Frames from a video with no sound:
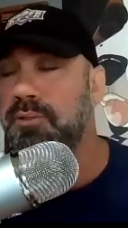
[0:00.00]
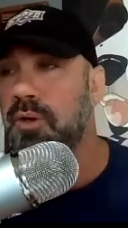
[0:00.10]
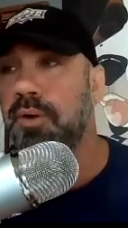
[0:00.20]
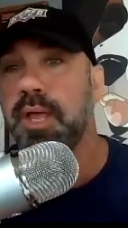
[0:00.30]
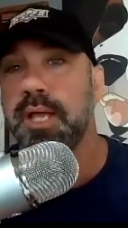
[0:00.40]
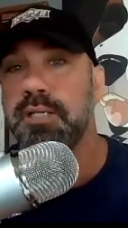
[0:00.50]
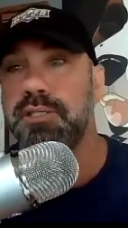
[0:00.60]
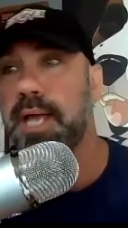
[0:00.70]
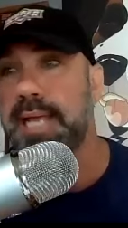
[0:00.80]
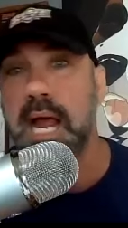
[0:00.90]
So
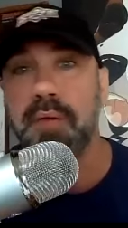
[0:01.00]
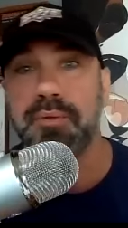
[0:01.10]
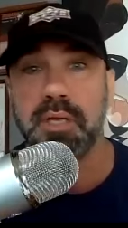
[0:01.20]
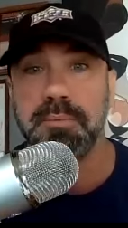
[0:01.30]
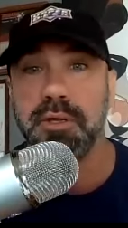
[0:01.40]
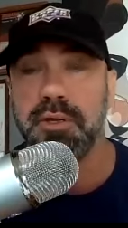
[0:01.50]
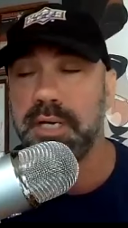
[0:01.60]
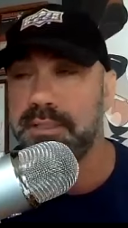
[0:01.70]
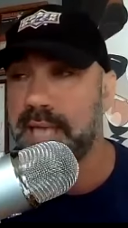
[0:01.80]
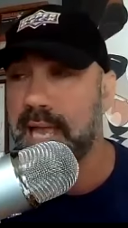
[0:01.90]
check out the
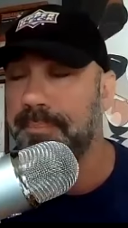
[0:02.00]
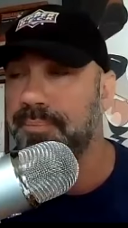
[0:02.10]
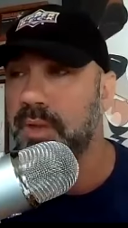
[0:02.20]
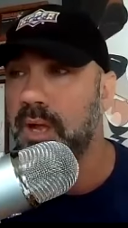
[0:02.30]
community tab.